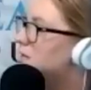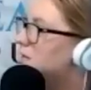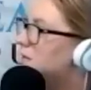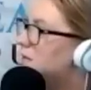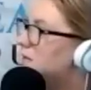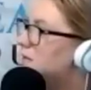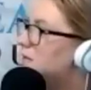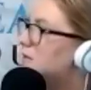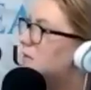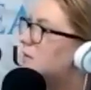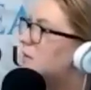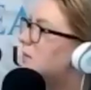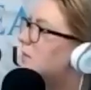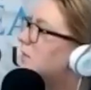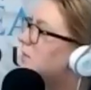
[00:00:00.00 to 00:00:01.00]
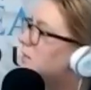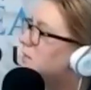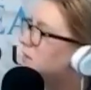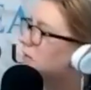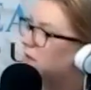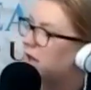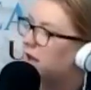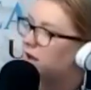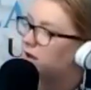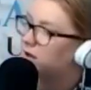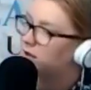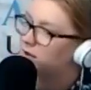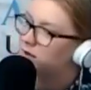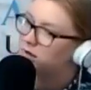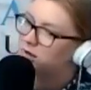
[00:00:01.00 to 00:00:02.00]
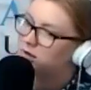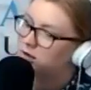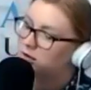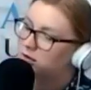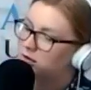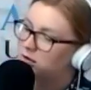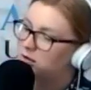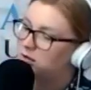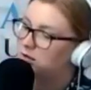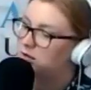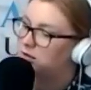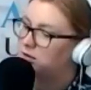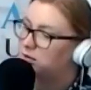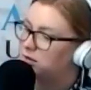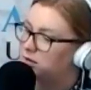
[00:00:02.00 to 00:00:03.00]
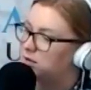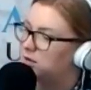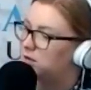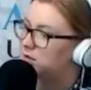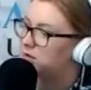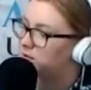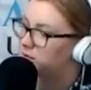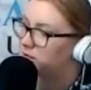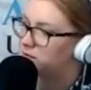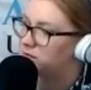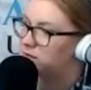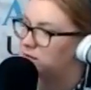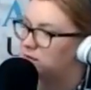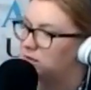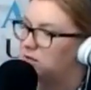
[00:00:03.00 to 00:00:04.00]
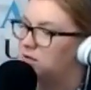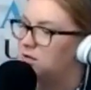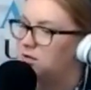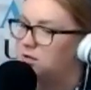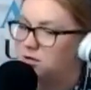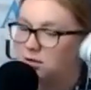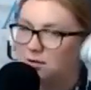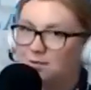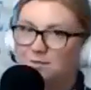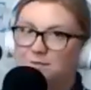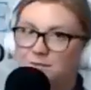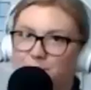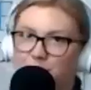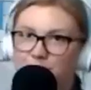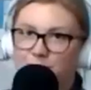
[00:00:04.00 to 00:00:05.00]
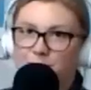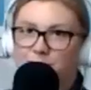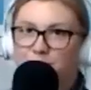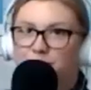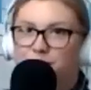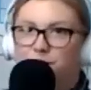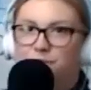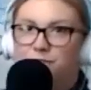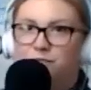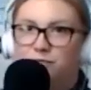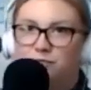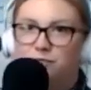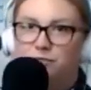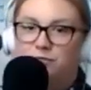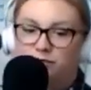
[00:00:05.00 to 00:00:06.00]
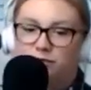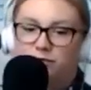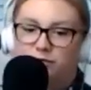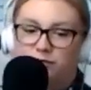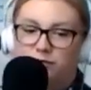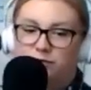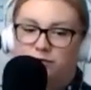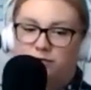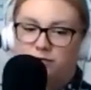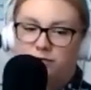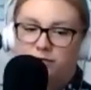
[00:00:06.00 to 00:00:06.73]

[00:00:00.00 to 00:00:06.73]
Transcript: [no speech]